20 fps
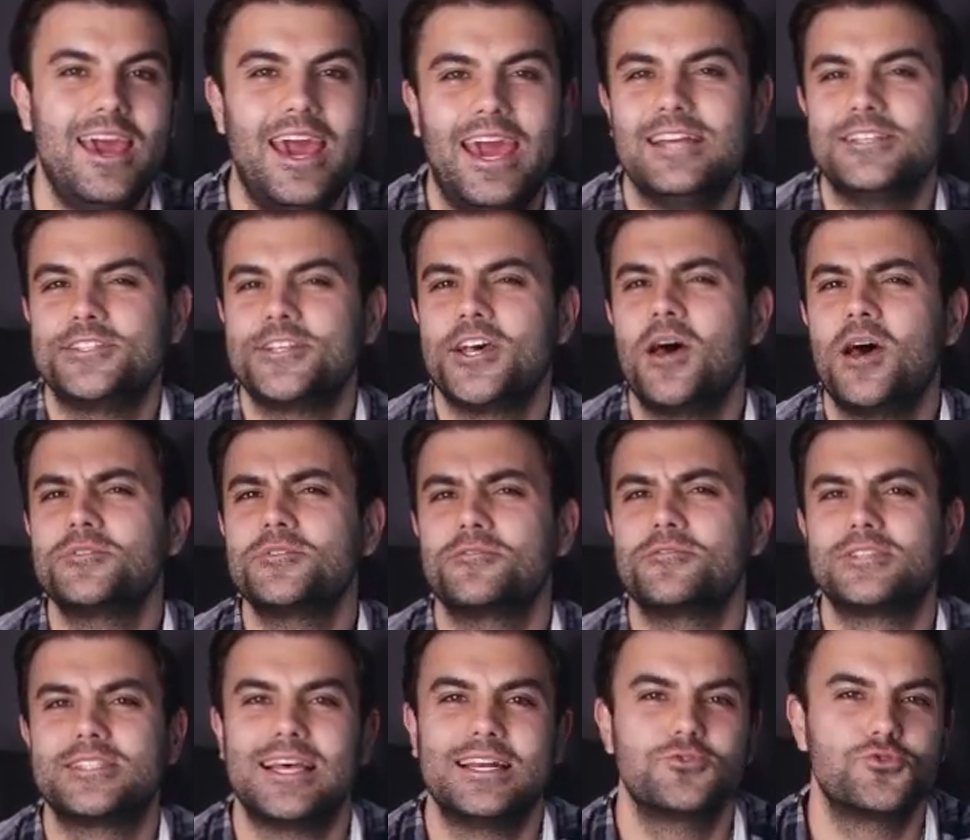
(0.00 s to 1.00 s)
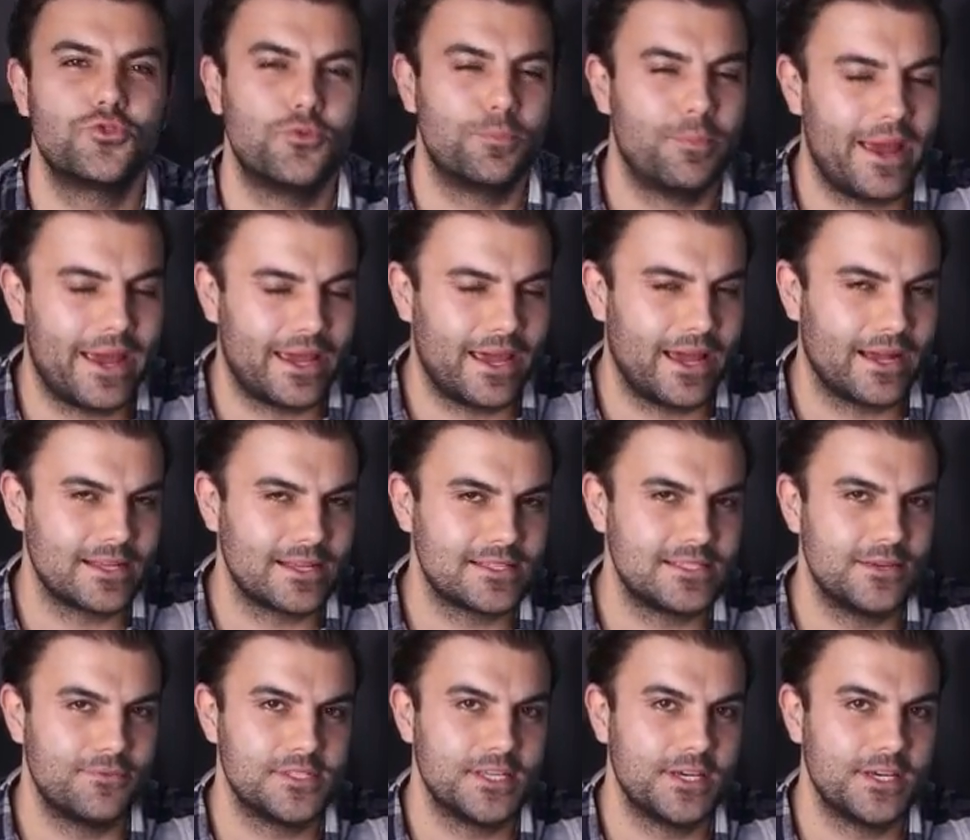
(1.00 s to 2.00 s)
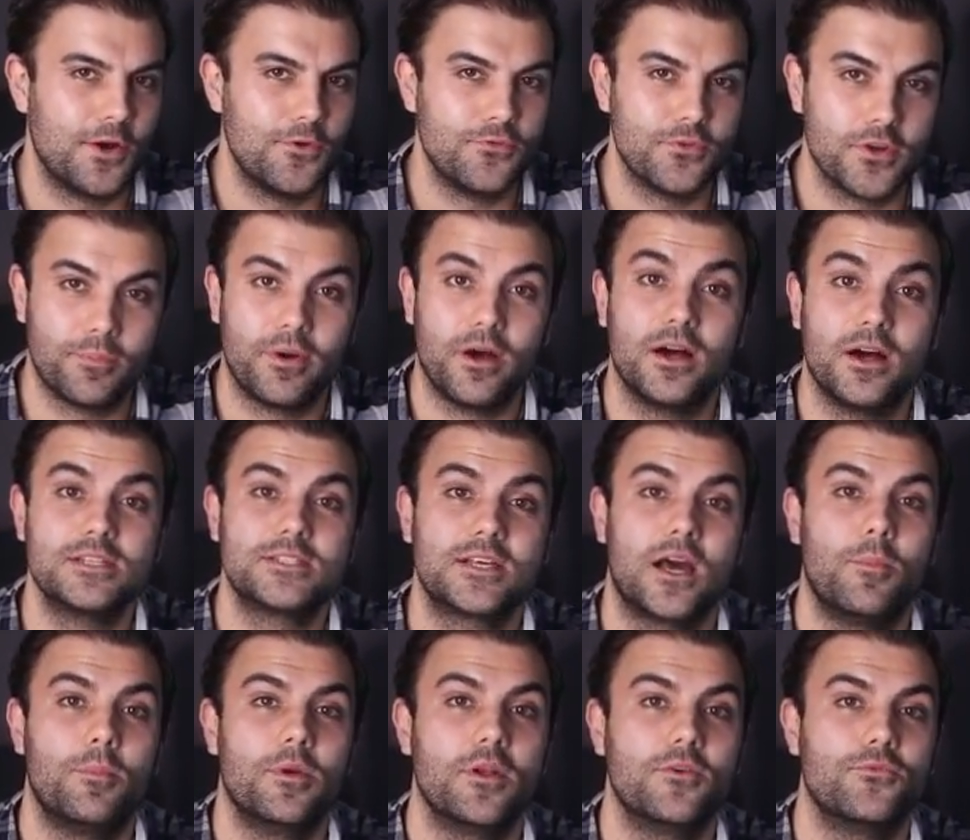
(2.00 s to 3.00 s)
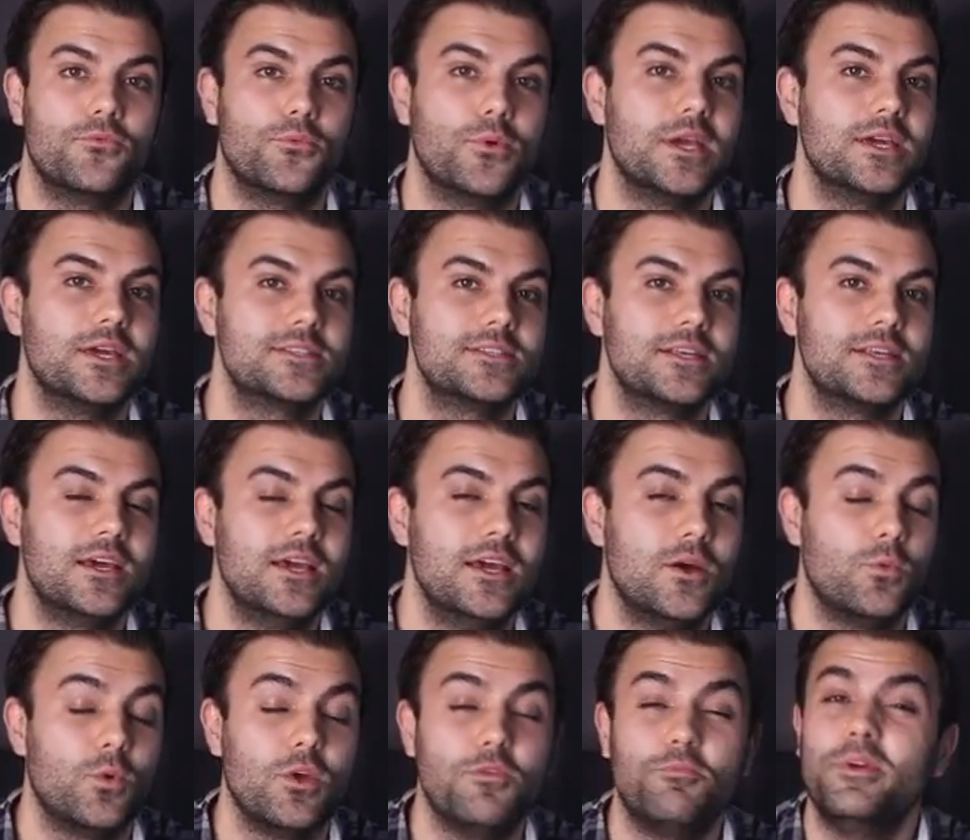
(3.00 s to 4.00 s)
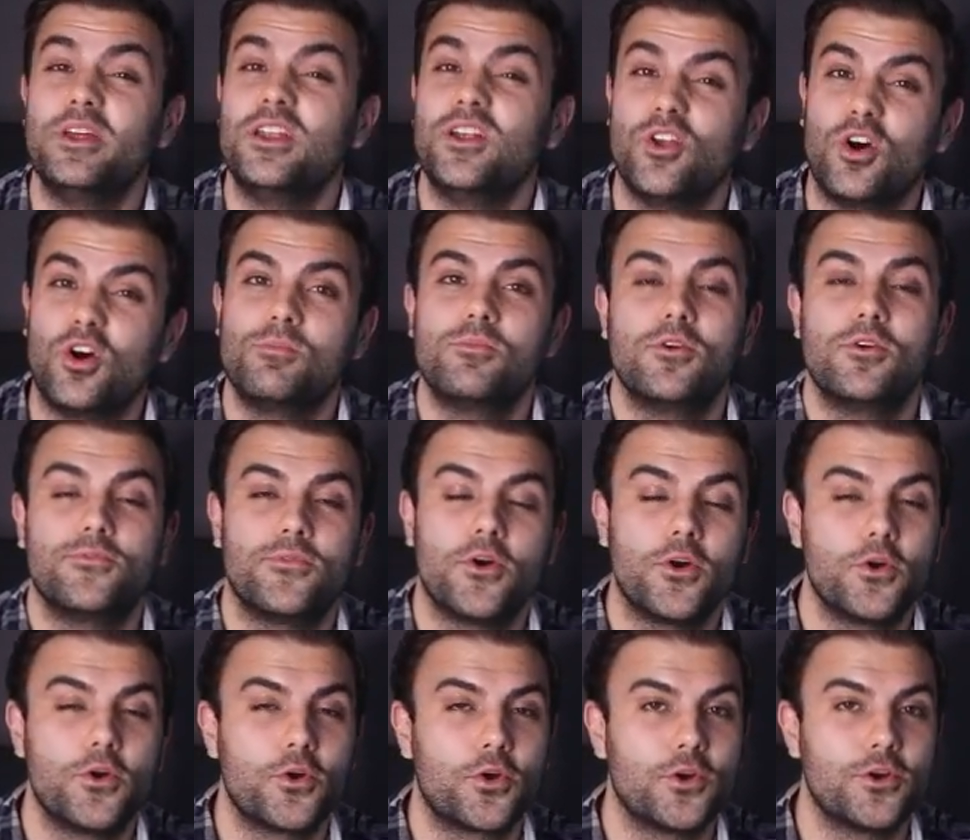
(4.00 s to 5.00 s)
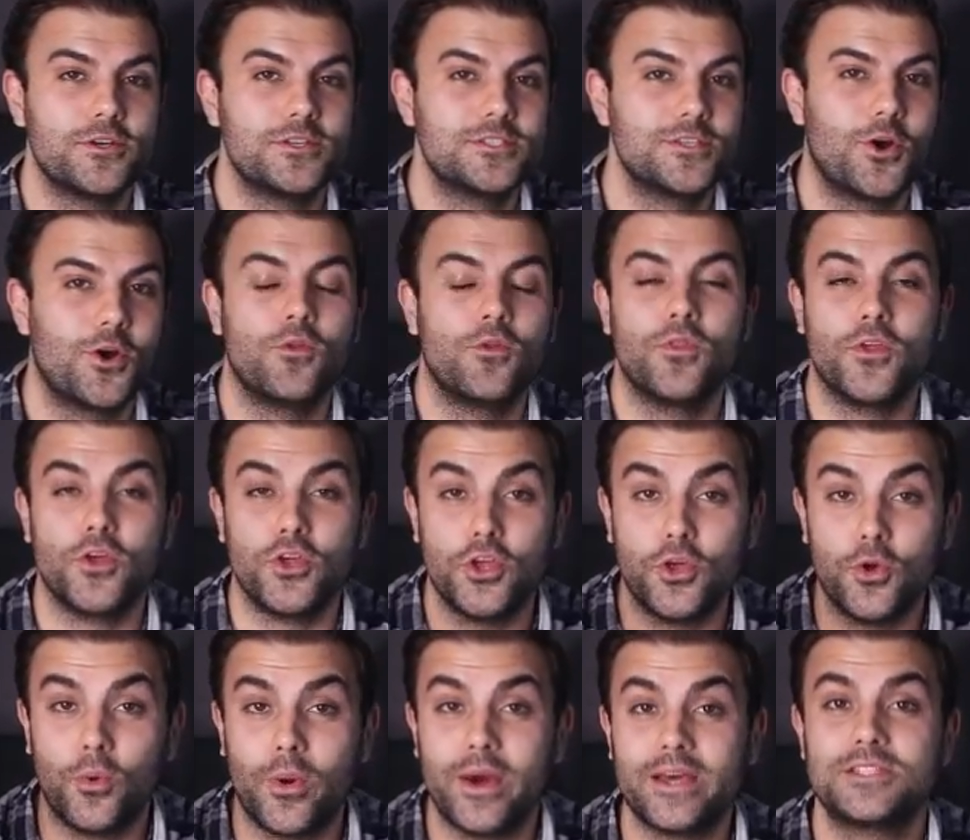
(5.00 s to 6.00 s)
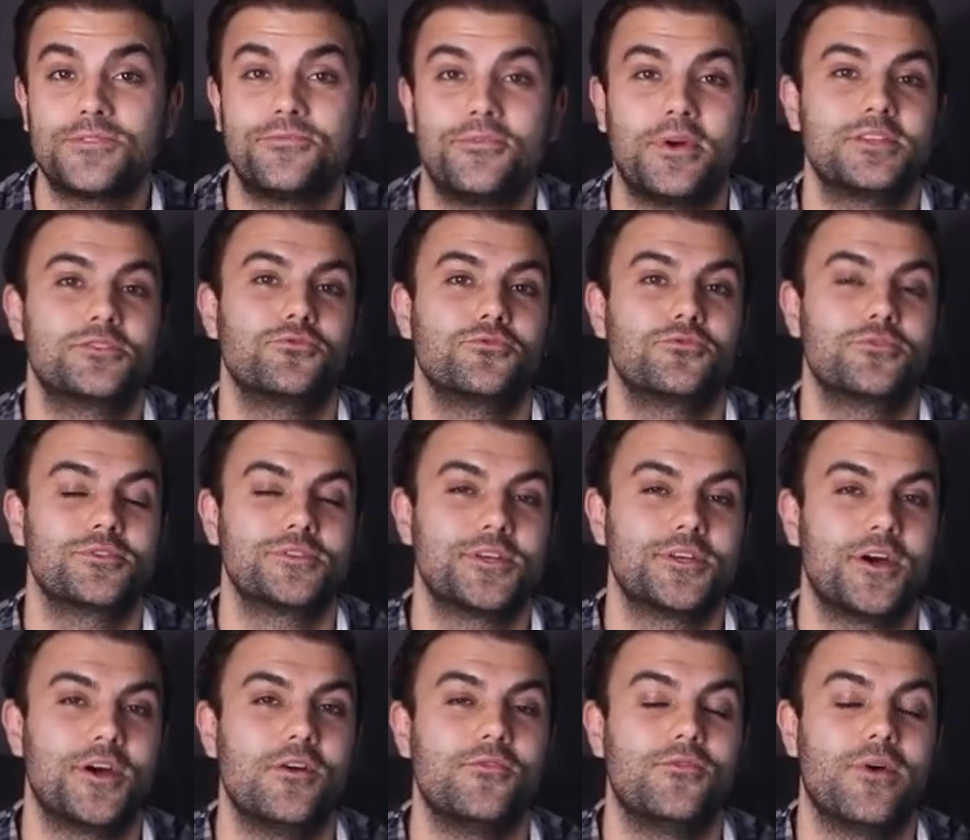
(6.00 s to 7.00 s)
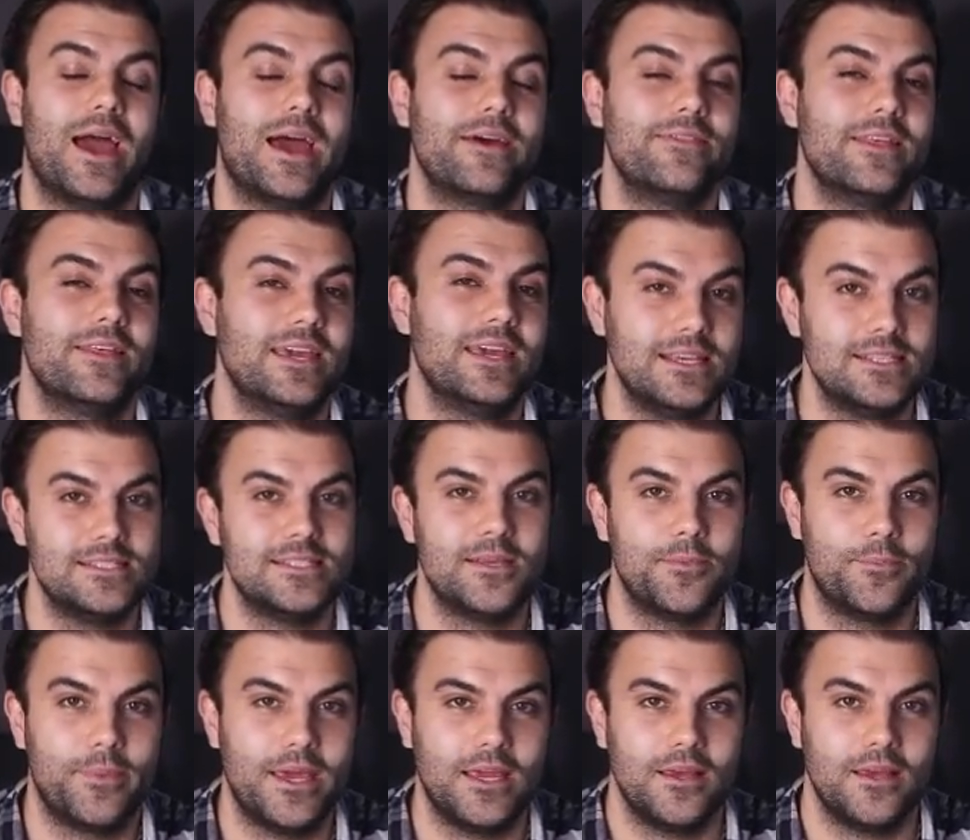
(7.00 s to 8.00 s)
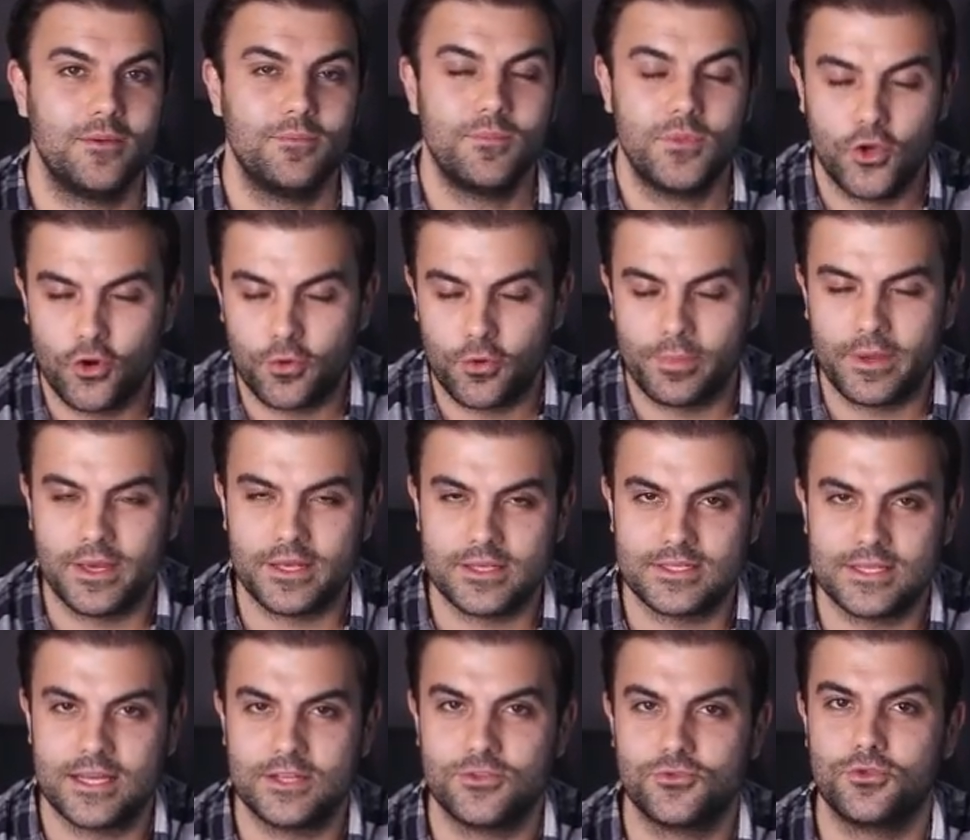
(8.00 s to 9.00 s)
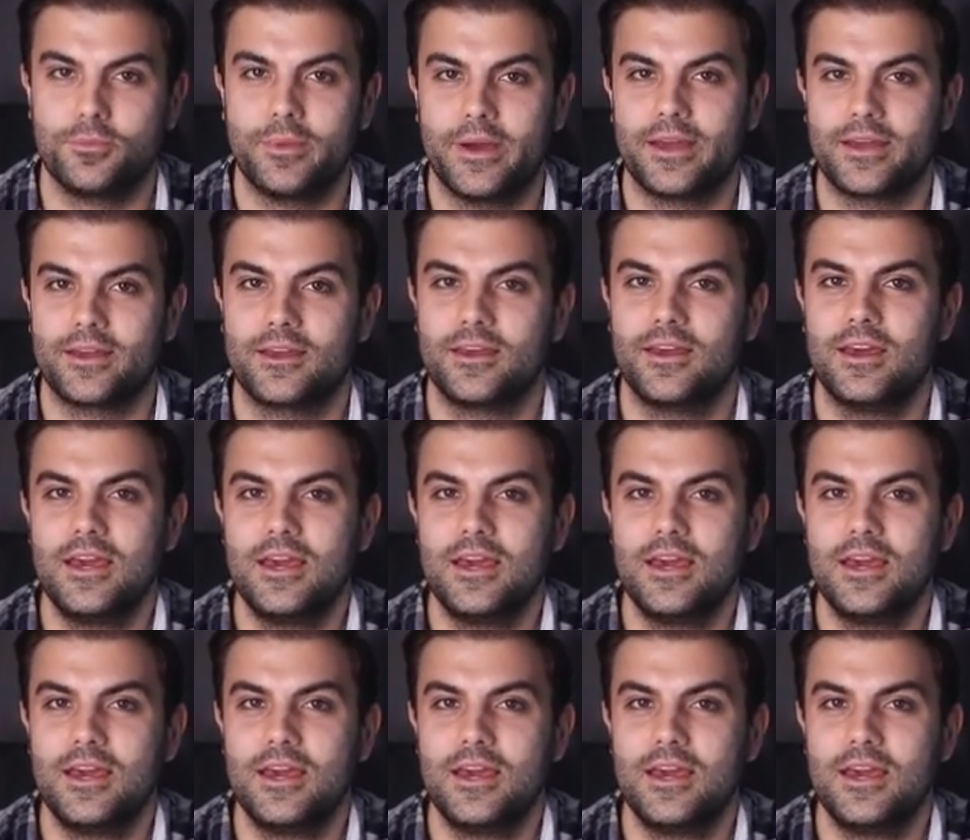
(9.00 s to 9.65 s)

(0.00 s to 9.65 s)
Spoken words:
In terms of central bank activity over the past couple of weeks, we've been a lot more focused on the US Federal Reserve and the ECB, the European Central Bank.